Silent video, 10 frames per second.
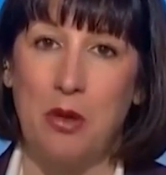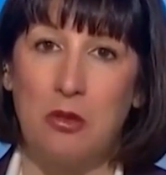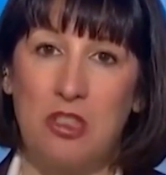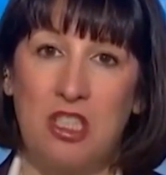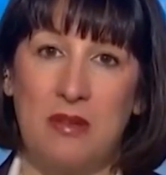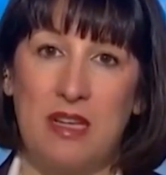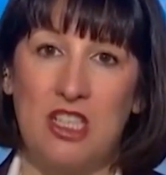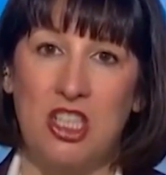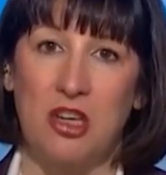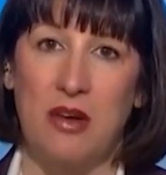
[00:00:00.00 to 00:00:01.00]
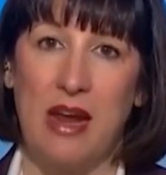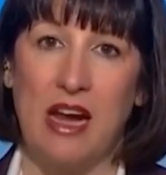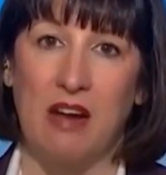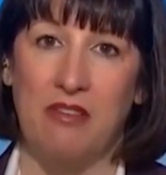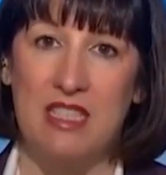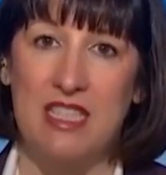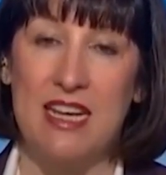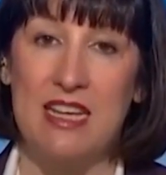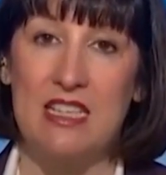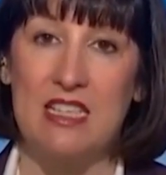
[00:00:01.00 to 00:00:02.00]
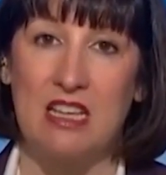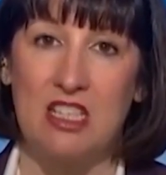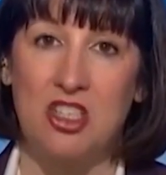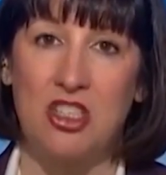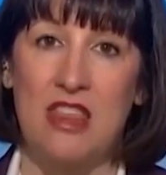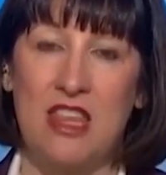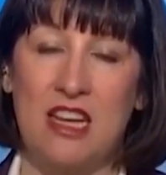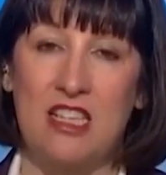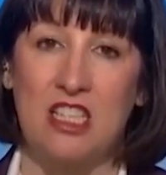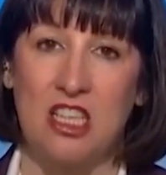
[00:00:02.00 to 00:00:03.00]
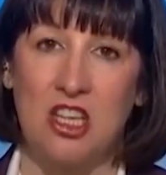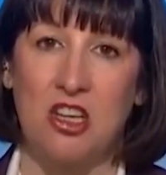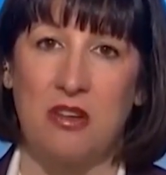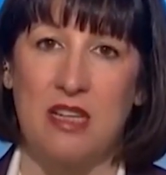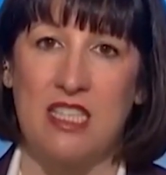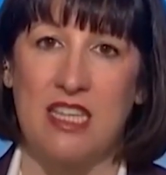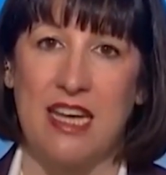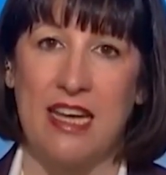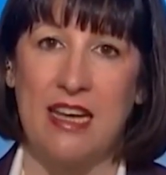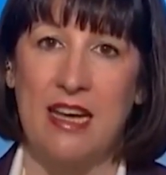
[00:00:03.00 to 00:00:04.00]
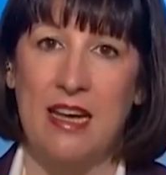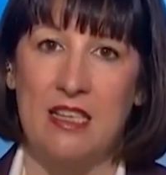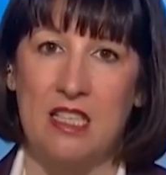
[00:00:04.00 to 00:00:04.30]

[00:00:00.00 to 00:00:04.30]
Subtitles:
but also ensuring our resilience, our strength and our security